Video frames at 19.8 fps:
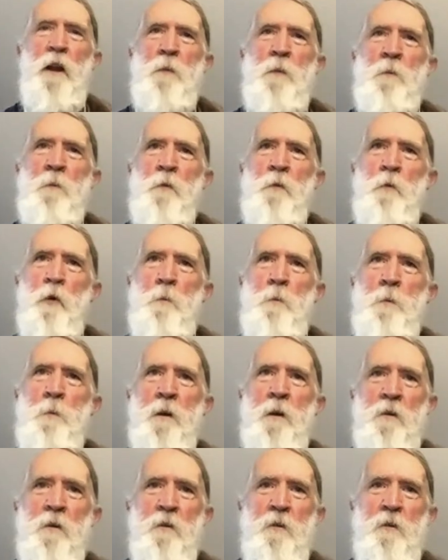While I'm on
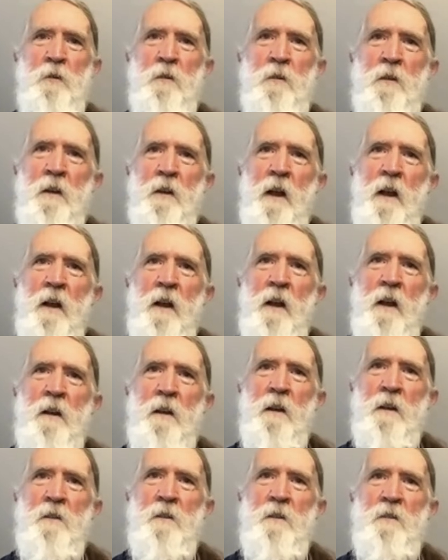woodpeckers,
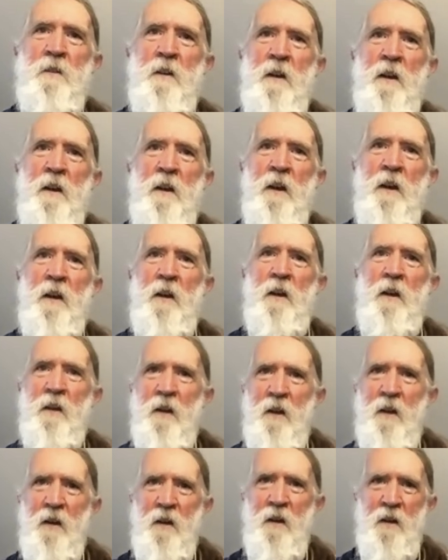let's see.
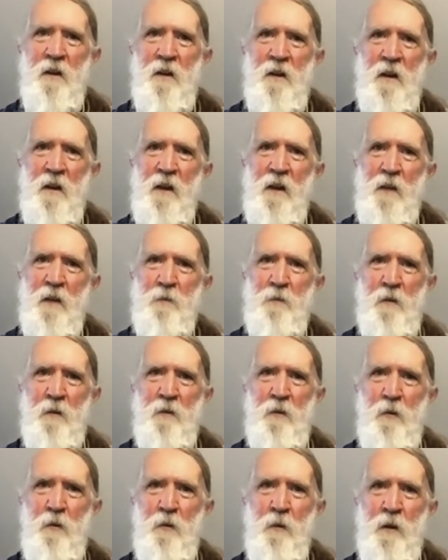I have
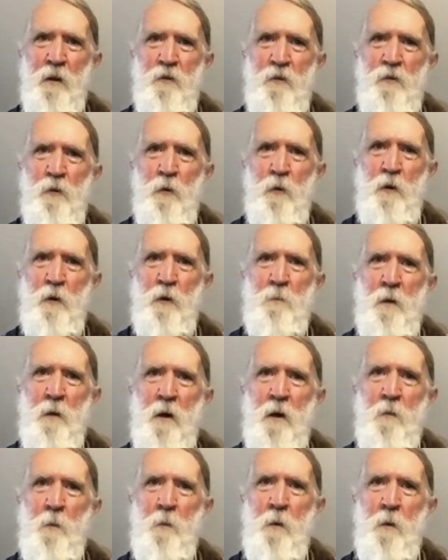a great story
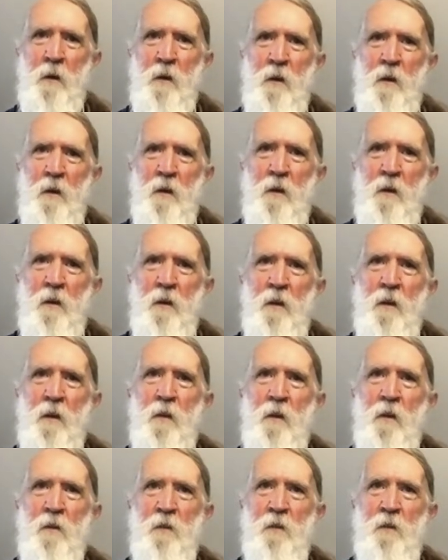about
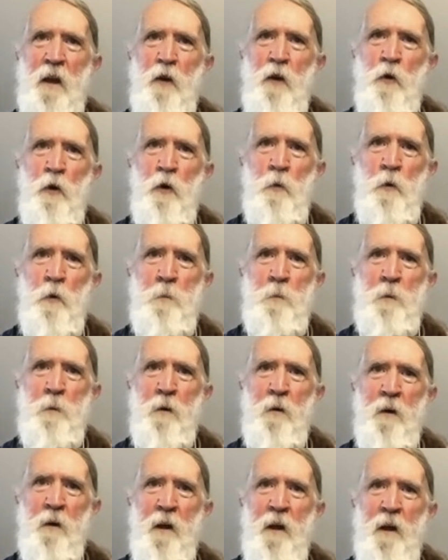this acorn
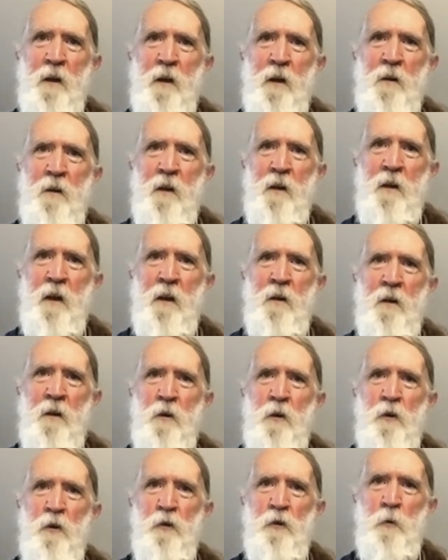woodpecker and
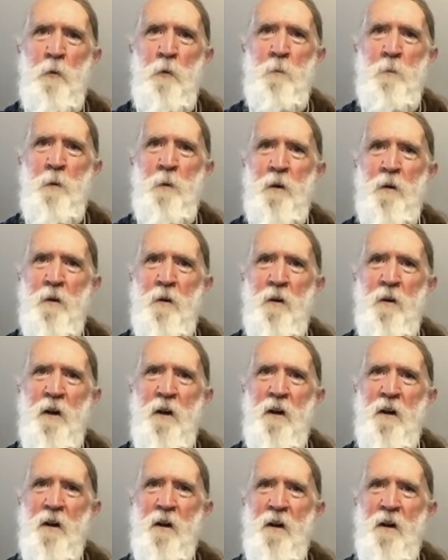Nuttall's woodpecker.